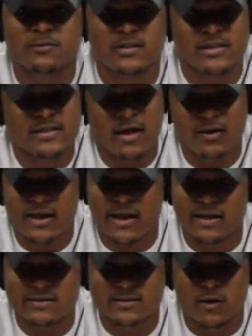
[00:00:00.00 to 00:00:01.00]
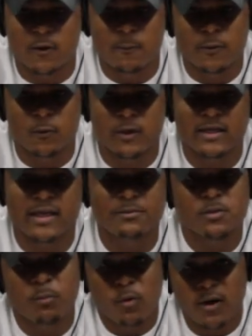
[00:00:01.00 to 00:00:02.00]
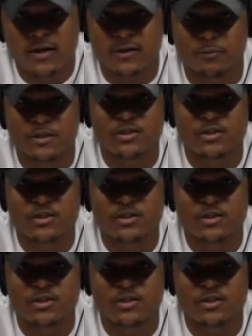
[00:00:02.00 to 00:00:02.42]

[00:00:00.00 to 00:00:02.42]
since Outkast. So keep supporting them.